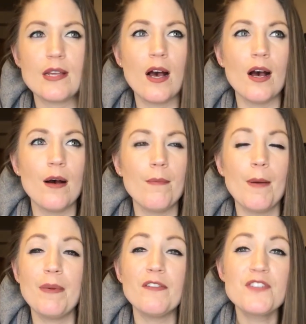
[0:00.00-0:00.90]

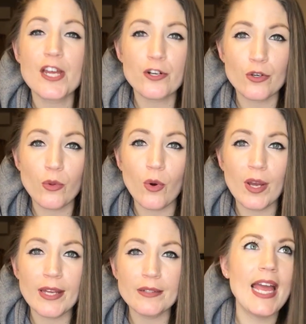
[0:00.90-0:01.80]
a beef
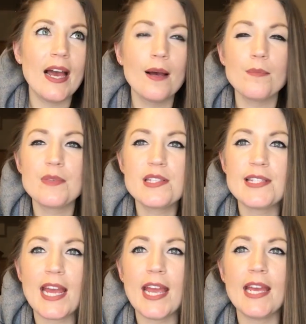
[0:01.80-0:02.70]
tenderloin, lamb,
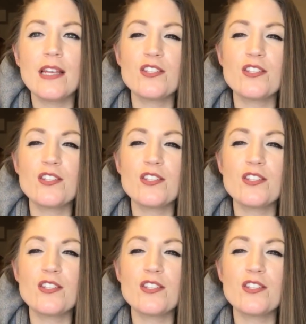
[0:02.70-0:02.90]
steak.